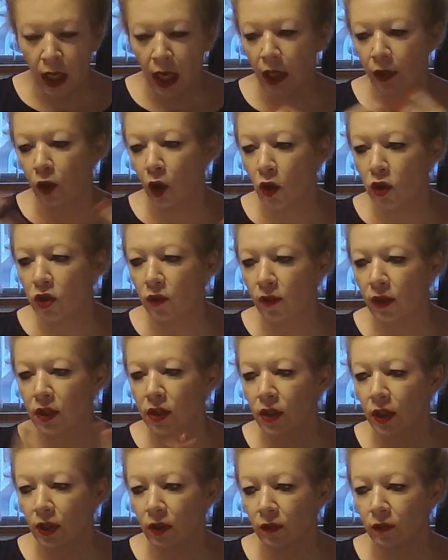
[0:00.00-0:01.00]
And those of
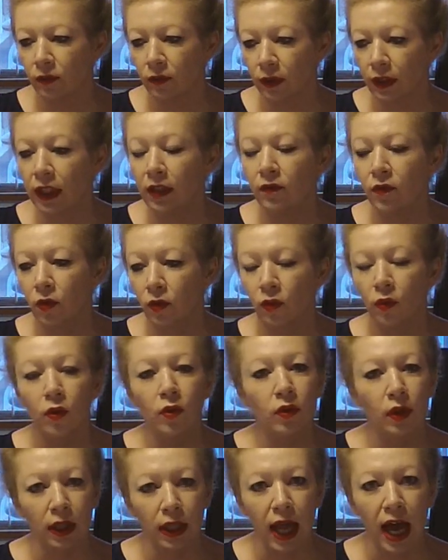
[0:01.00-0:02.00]
us that have lived
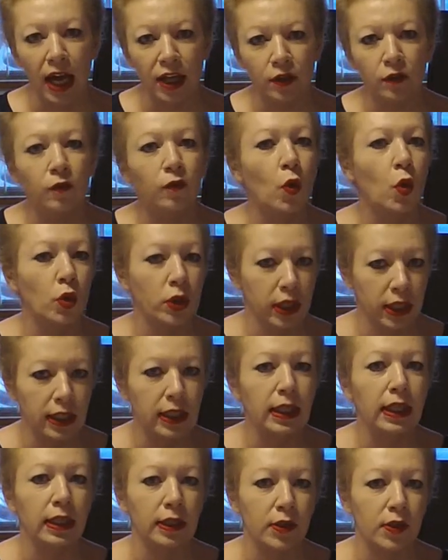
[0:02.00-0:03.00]
through the last 40
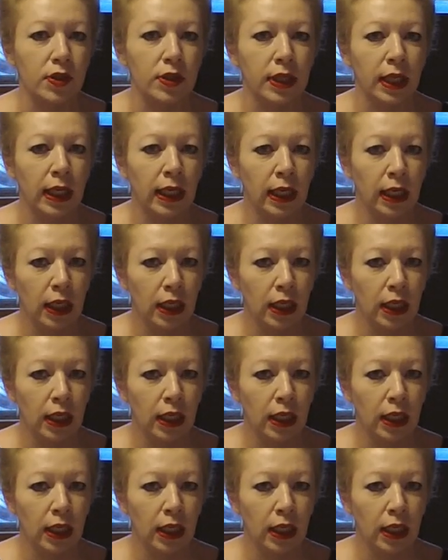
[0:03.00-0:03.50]
years